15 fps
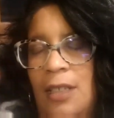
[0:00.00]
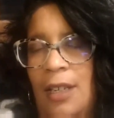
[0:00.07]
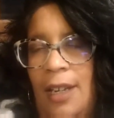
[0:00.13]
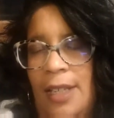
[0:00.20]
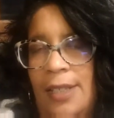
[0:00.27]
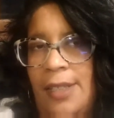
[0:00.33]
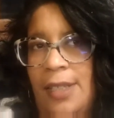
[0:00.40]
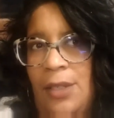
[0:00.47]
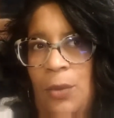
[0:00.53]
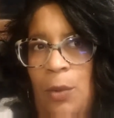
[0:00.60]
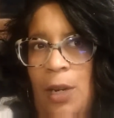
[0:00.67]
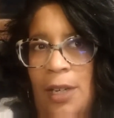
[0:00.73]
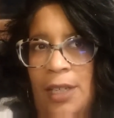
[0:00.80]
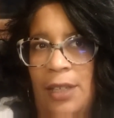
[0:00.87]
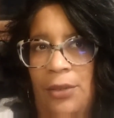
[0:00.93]
as he's
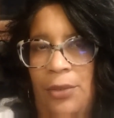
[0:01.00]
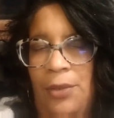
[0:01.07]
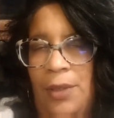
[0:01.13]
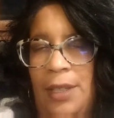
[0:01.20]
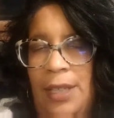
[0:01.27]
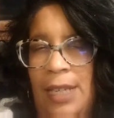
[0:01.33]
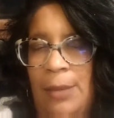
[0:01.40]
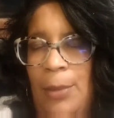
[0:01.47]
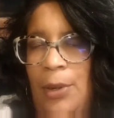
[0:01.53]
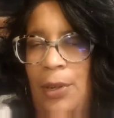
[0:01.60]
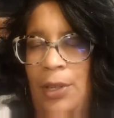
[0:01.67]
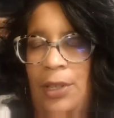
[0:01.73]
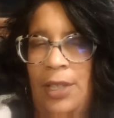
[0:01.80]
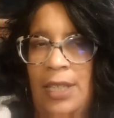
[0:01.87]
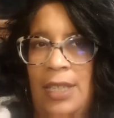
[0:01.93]
walking through the
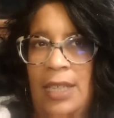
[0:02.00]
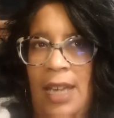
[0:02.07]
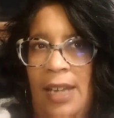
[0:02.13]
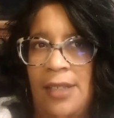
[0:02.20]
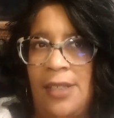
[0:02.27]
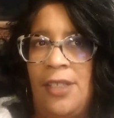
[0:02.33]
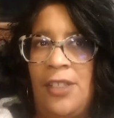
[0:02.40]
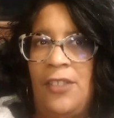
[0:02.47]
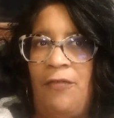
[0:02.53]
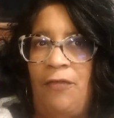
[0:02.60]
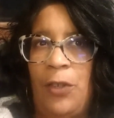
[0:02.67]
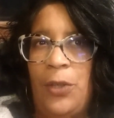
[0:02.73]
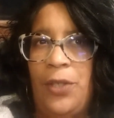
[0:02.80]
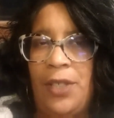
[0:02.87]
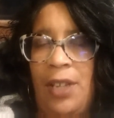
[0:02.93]
neighborhood, he has his
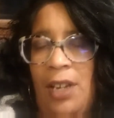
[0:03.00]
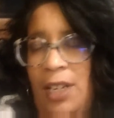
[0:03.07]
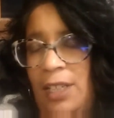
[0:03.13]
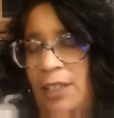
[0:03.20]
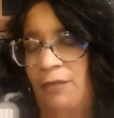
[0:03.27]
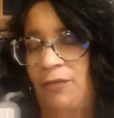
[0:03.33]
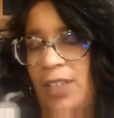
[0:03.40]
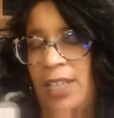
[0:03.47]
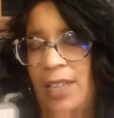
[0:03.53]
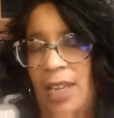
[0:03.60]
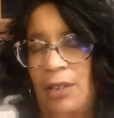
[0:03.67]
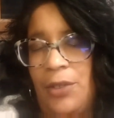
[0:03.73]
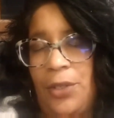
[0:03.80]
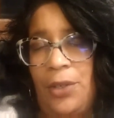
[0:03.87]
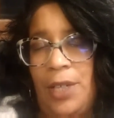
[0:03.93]
first kind of
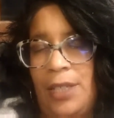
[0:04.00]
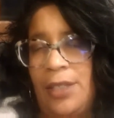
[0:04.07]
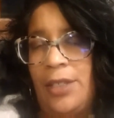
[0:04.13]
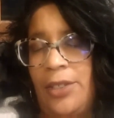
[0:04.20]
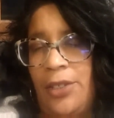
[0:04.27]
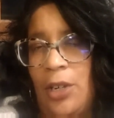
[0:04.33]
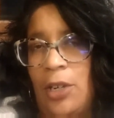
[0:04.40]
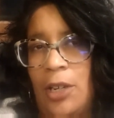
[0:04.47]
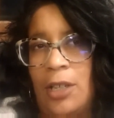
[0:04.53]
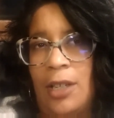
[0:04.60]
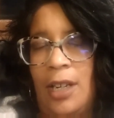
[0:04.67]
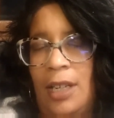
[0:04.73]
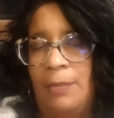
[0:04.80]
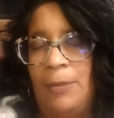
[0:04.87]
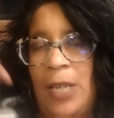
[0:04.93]
encounter. It's dark.
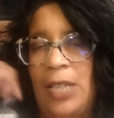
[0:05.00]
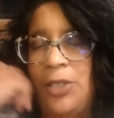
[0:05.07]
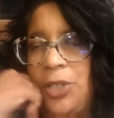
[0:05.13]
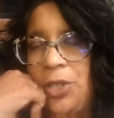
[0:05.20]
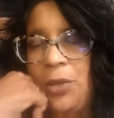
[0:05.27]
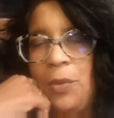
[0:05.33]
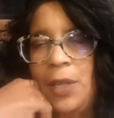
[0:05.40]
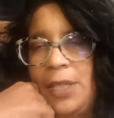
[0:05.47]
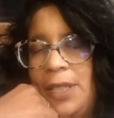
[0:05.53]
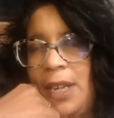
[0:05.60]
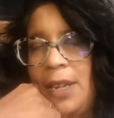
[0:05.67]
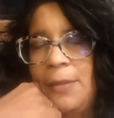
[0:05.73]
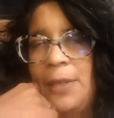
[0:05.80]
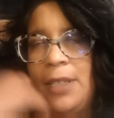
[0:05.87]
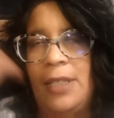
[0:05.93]
I'm not sure what
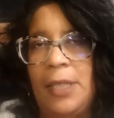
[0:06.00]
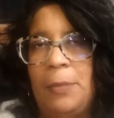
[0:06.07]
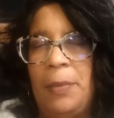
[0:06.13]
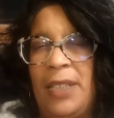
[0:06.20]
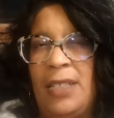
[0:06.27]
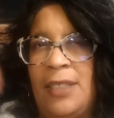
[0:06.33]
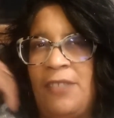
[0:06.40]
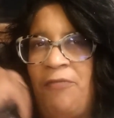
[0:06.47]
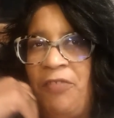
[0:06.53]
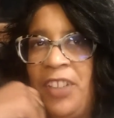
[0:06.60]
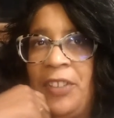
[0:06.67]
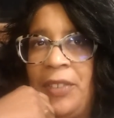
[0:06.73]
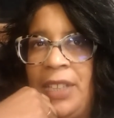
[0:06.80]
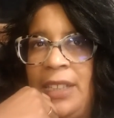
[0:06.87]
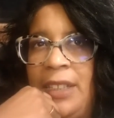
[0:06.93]
time it is, but it's
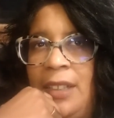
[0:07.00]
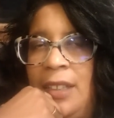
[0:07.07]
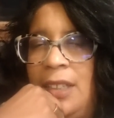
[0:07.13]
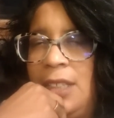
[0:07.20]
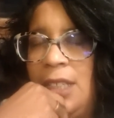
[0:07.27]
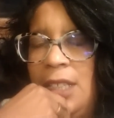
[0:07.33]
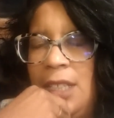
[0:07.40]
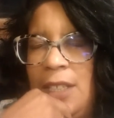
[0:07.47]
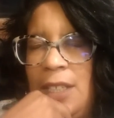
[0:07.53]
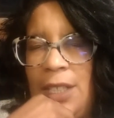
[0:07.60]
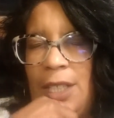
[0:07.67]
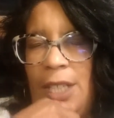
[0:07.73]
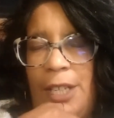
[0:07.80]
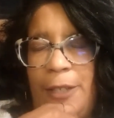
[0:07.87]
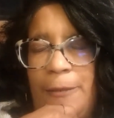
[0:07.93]
fairly,
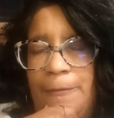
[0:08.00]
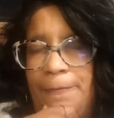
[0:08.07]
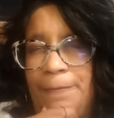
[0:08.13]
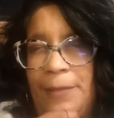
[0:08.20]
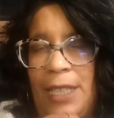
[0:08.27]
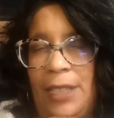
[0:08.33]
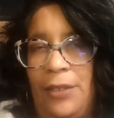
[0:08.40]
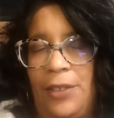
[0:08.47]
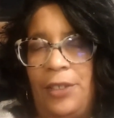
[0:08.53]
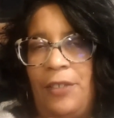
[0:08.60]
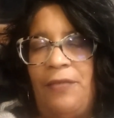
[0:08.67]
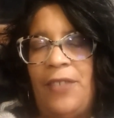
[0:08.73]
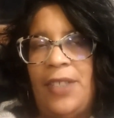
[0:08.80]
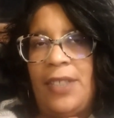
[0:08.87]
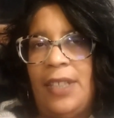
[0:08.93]
I don't know
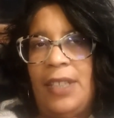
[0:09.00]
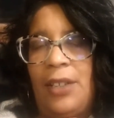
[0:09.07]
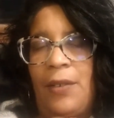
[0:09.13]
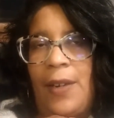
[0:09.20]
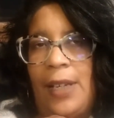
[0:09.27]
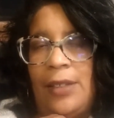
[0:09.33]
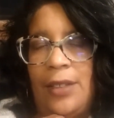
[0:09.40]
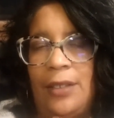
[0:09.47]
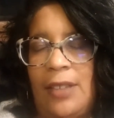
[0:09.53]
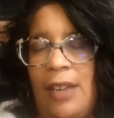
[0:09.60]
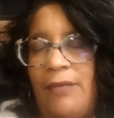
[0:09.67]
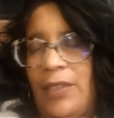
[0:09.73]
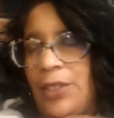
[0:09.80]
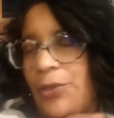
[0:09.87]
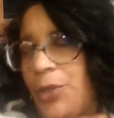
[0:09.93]
if it's like around
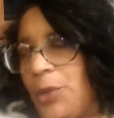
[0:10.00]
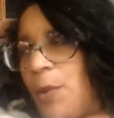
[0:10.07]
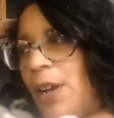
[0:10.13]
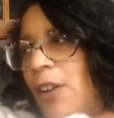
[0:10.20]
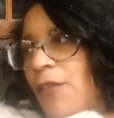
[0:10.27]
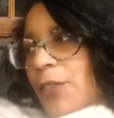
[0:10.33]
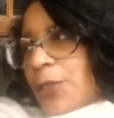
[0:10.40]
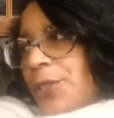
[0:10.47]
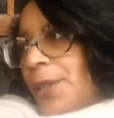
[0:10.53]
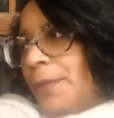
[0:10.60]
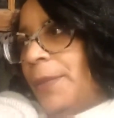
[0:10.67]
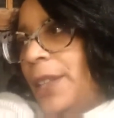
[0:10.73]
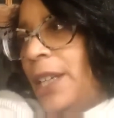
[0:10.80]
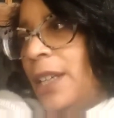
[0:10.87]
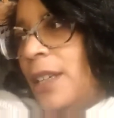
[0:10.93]
11 or 12 or
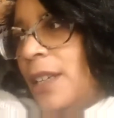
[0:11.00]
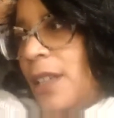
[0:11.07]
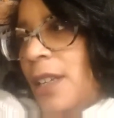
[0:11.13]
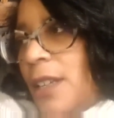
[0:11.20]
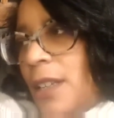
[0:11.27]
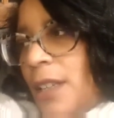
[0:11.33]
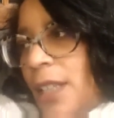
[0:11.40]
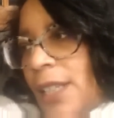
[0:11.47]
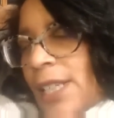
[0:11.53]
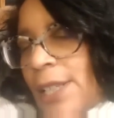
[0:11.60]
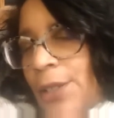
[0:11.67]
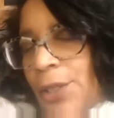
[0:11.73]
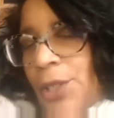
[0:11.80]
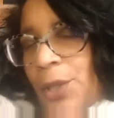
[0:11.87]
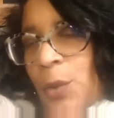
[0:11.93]
something. And
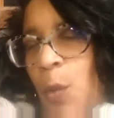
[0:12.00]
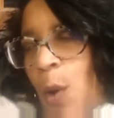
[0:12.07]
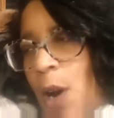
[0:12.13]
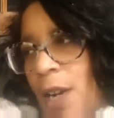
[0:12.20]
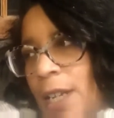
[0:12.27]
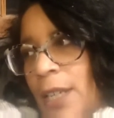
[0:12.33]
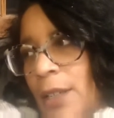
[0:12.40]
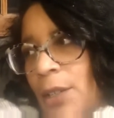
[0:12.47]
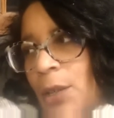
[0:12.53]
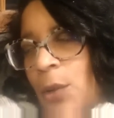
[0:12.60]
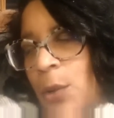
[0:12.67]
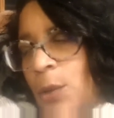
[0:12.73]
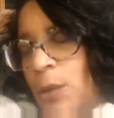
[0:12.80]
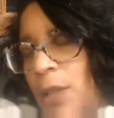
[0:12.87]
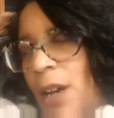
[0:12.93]
he's just walking to
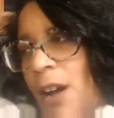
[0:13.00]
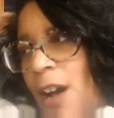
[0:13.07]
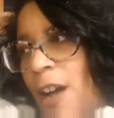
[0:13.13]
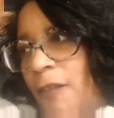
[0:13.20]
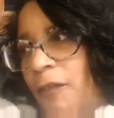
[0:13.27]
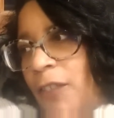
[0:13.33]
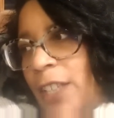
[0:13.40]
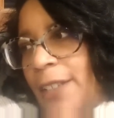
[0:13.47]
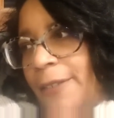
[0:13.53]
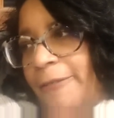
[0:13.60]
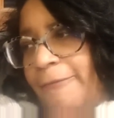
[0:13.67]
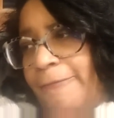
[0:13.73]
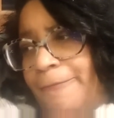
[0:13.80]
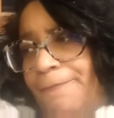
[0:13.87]
cool off, and